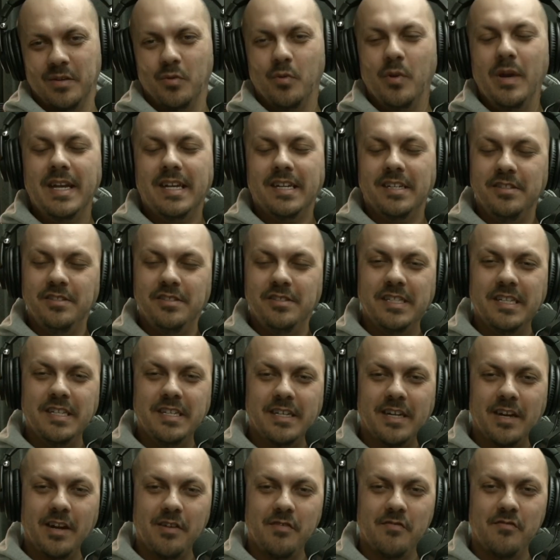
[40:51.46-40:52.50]
Where can you see
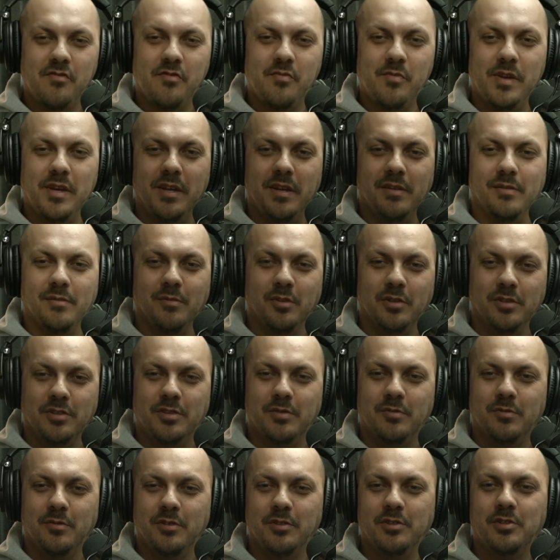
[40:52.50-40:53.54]
it going from here?
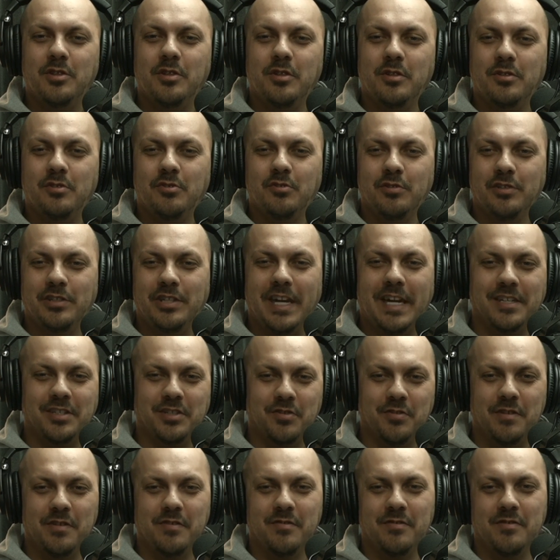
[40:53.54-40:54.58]
What's the
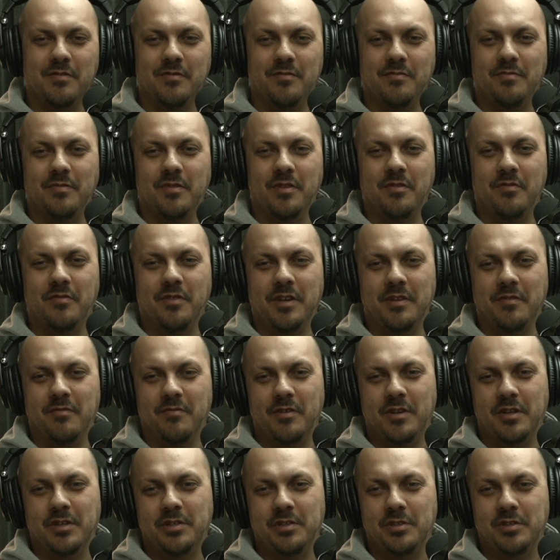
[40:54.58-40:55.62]
trajectory of the vegan
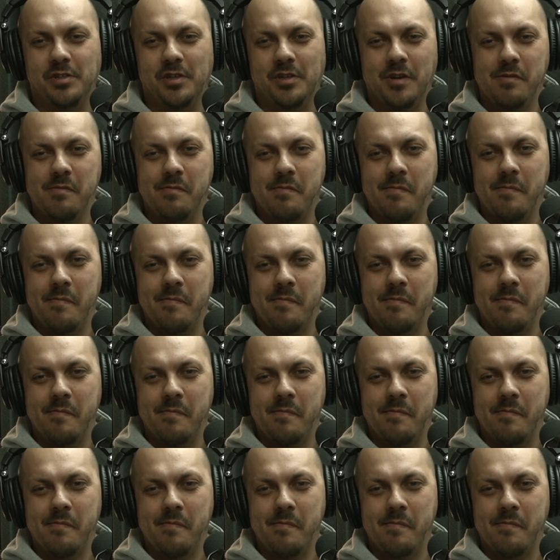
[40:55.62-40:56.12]
fashion show?